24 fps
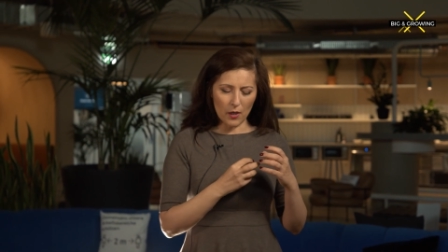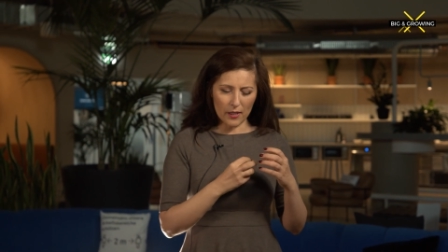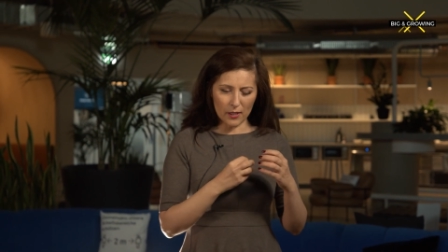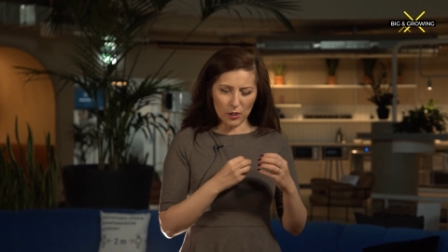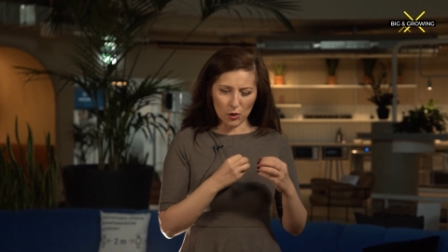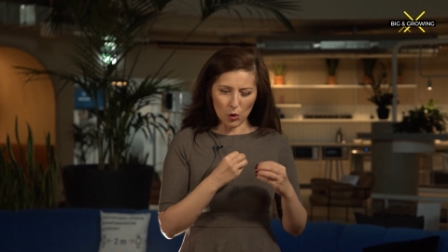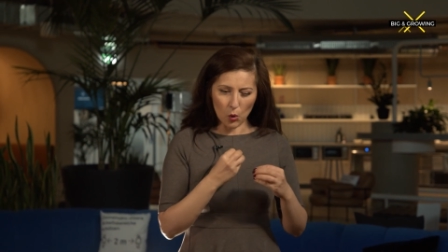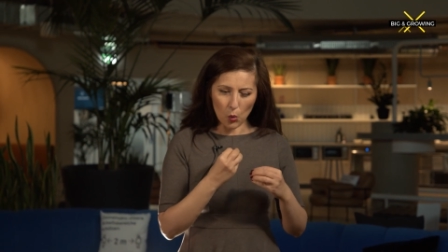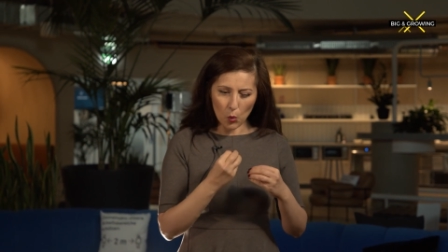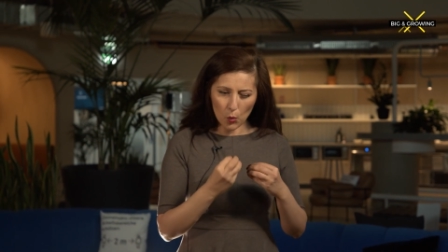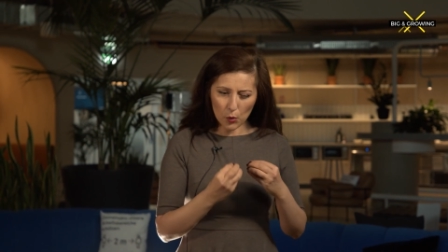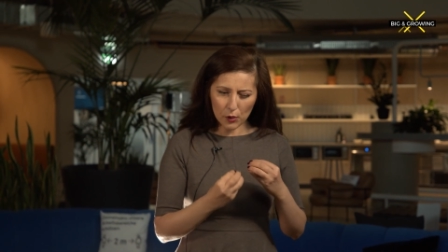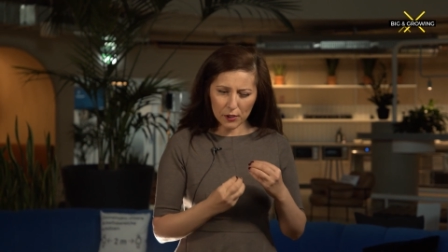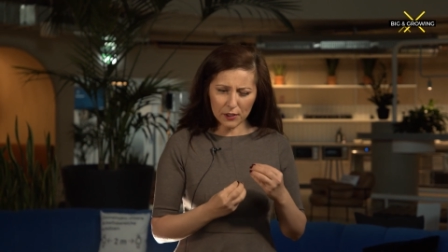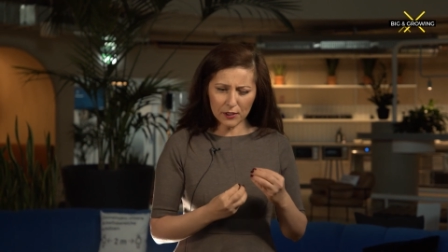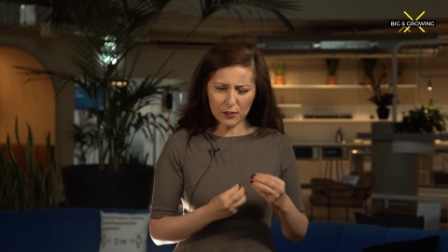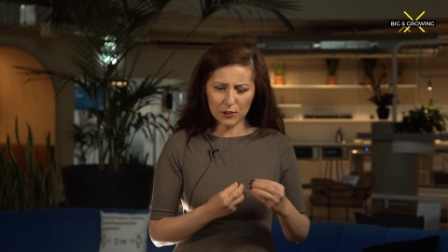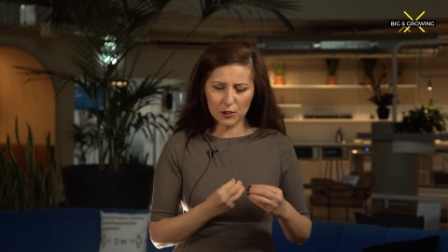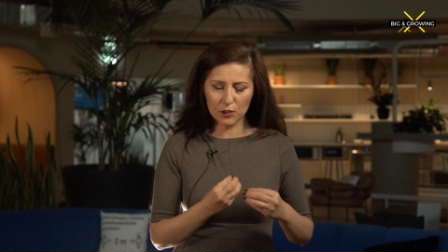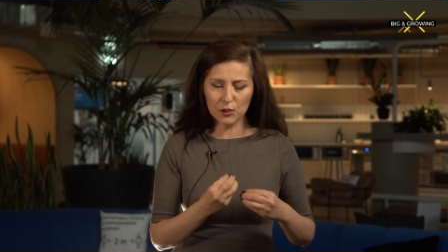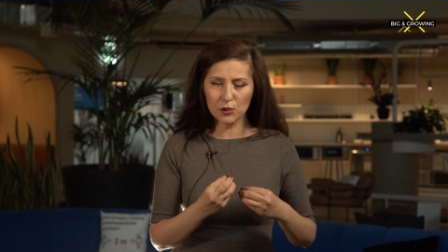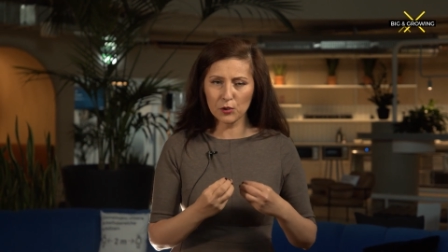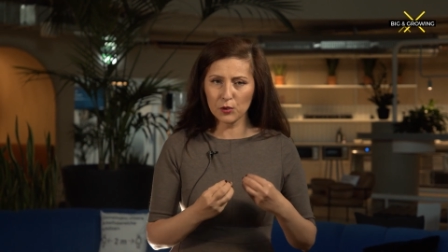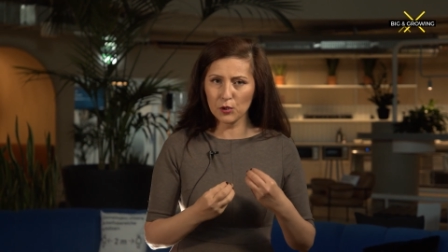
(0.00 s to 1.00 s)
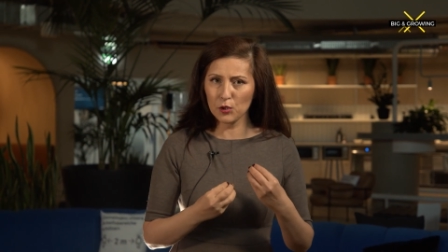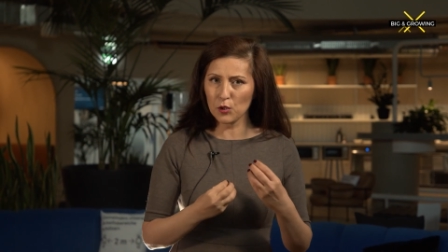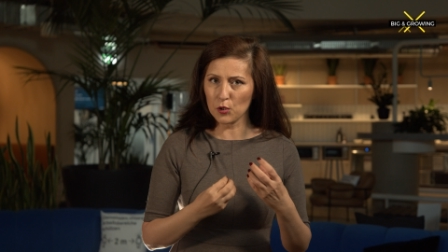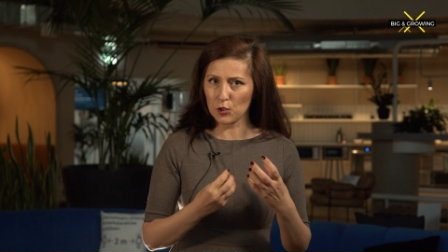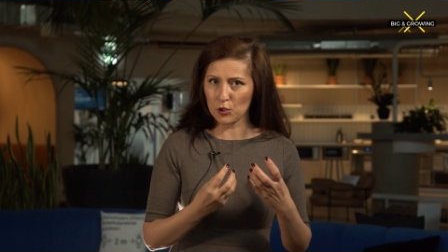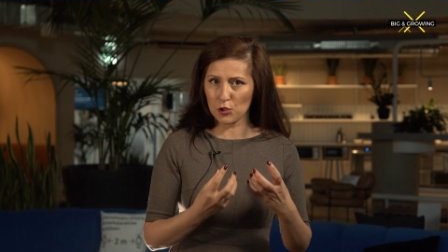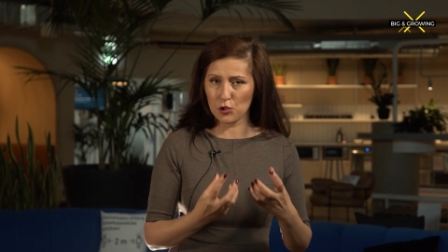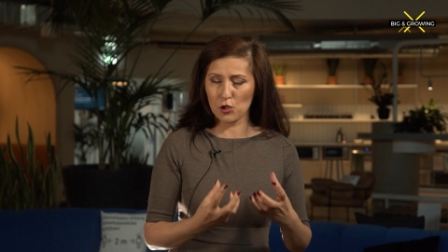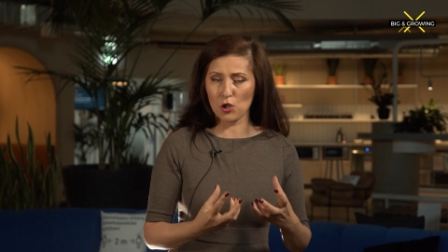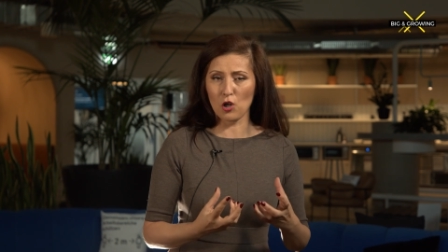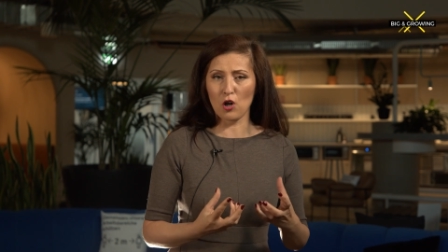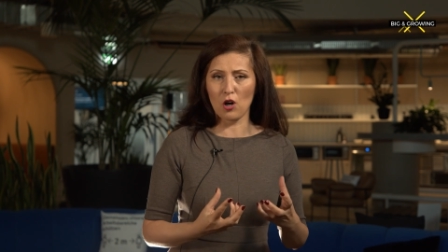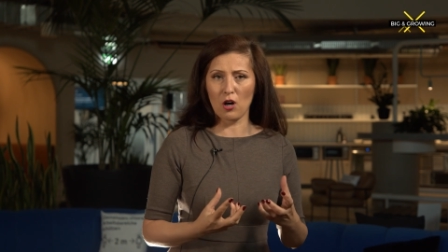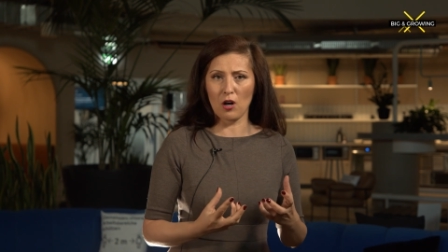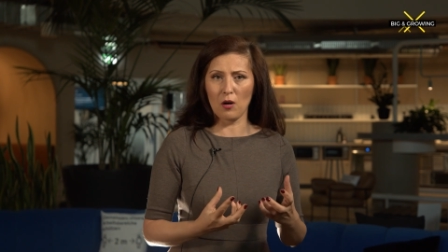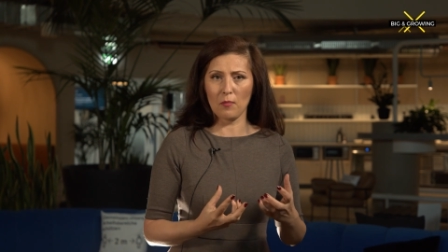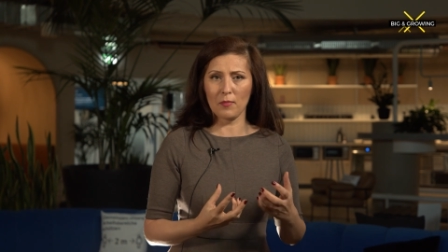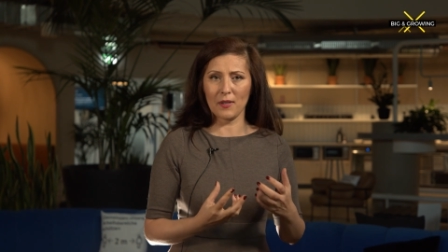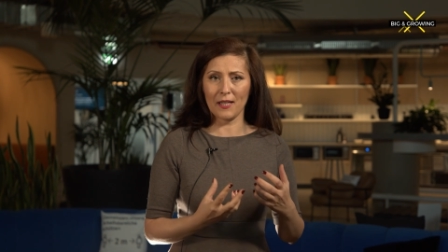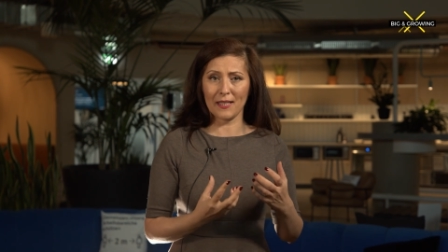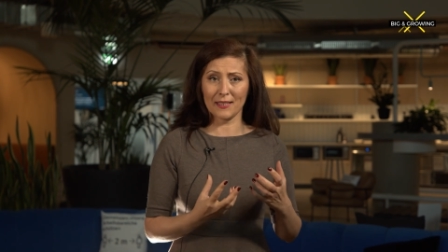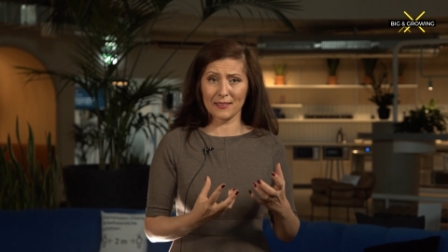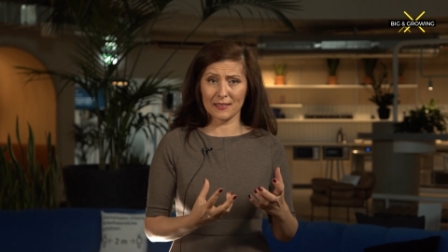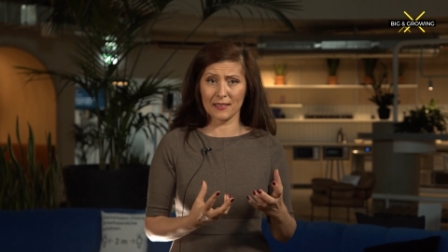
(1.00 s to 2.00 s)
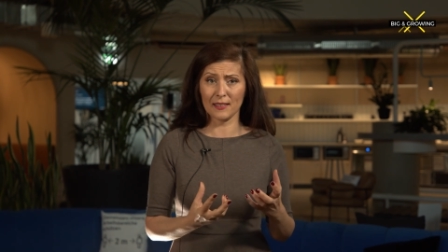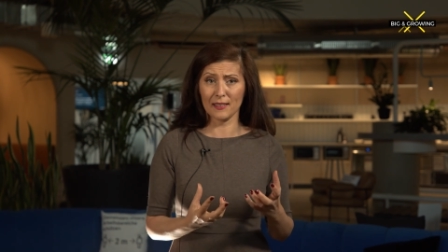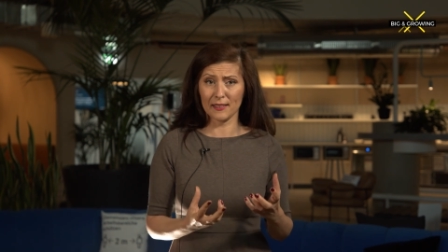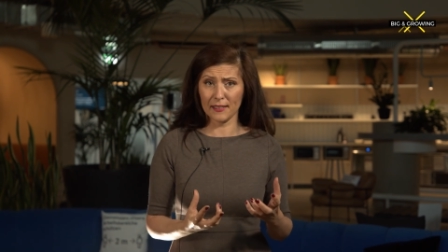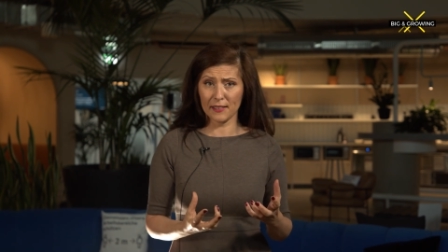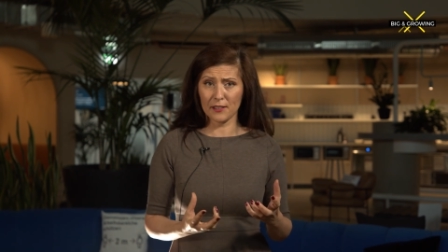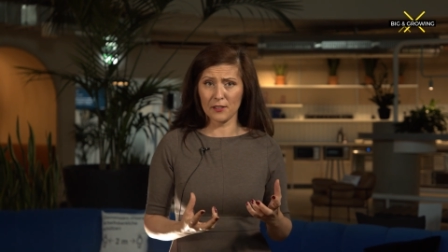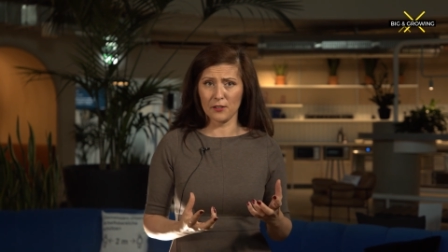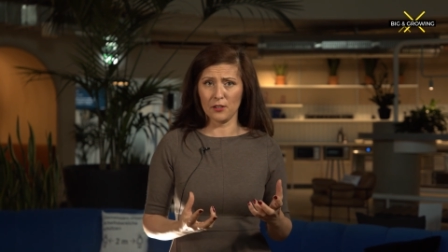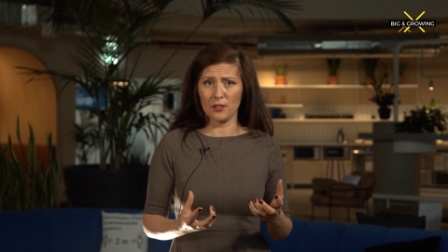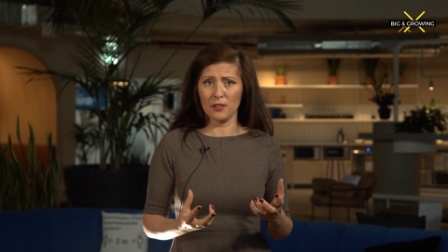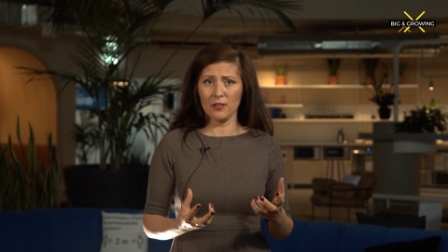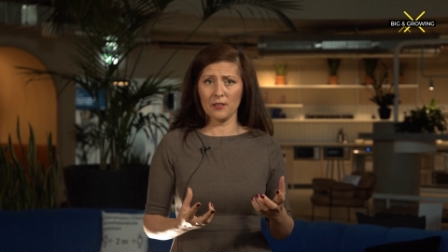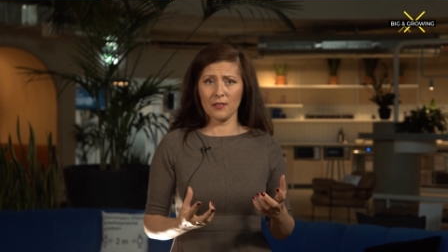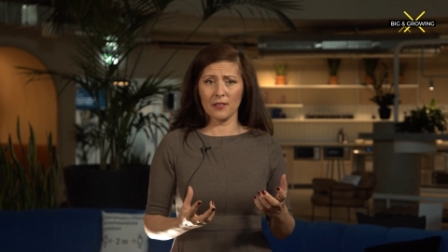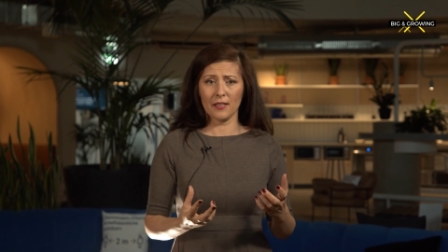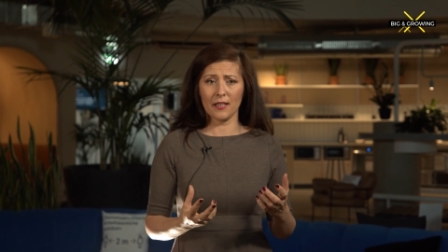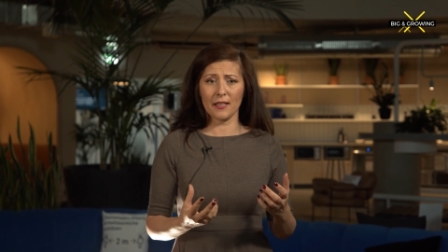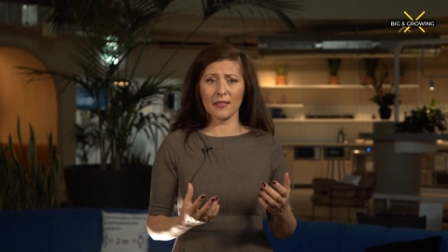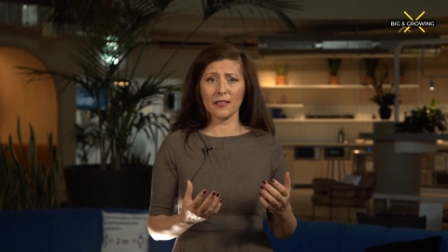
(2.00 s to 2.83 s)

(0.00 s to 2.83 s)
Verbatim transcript: In order to do your job as a leader